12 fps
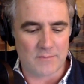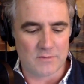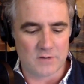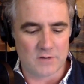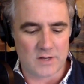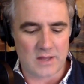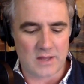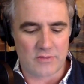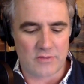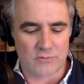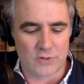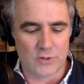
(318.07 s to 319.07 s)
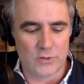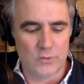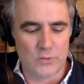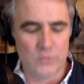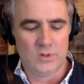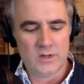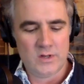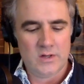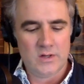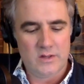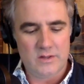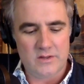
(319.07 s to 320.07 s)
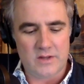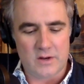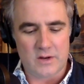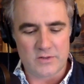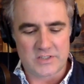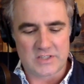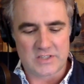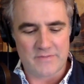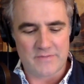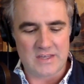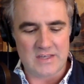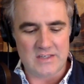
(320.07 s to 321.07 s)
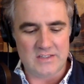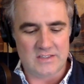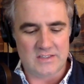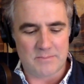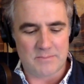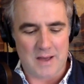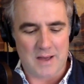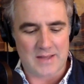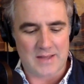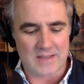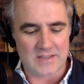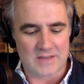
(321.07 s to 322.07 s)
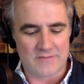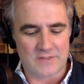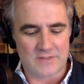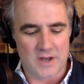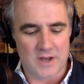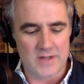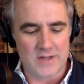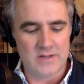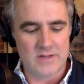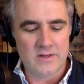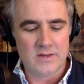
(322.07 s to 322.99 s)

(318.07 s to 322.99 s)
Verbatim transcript: I'm looking through, you know, some of these podcasts I've done.